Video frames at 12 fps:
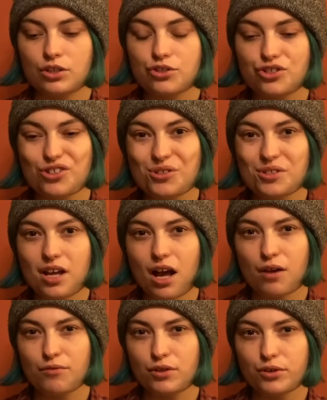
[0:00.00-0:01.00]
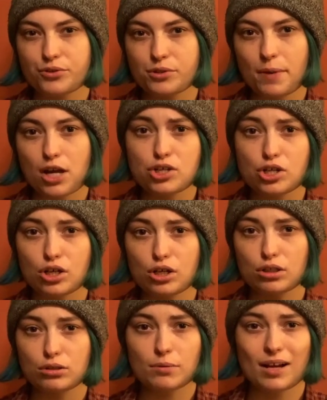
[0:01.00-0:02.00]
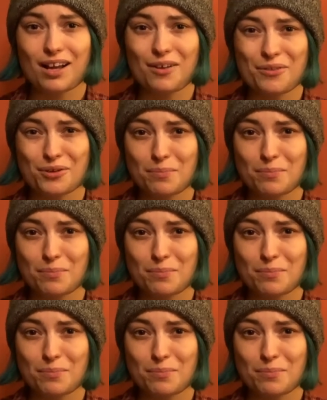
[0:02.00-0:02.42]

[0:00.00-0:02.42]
Jews have no special wealth or